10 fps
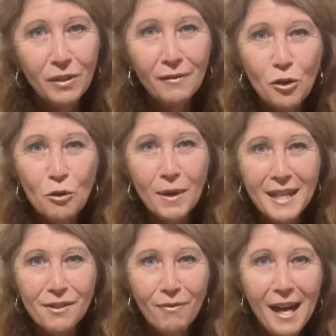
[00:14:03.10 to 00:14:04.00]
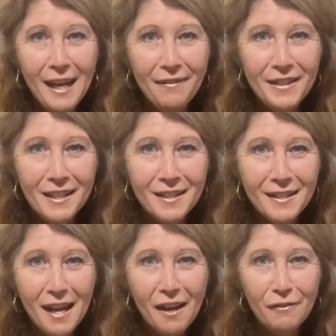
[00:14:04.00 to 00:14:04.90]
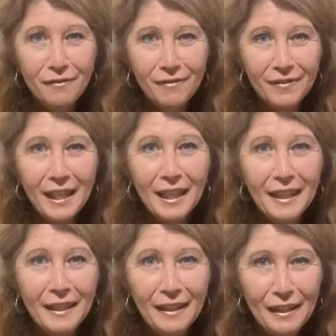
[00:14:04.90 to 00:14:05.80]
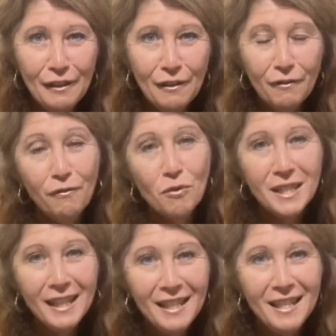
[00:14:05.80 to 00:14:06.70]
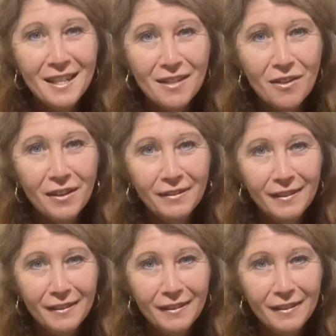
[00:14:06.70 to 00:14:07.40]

I've always raved, is now nearly 14 years on.